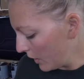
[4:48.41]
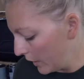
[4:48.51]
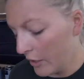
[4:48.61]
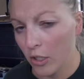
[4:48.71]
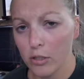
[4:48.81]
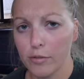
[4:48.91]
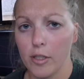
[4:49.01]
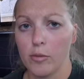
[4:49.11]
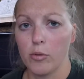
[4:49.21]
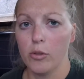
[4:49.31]
and all of
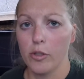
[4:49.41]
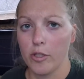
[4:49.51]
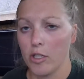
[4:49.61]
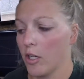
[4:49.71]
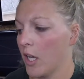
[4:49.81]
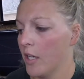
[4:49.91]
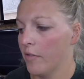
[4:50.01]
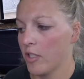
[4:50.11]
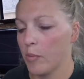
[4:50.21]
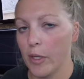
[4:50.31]
our rollers are kind
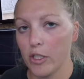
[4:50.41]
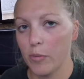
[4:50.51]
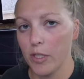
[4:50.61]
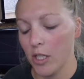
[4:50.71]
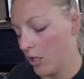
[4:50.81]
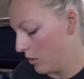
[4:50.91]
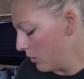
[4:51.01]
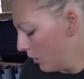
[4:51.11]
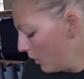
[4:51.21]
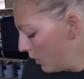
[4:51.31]
of a sponge material,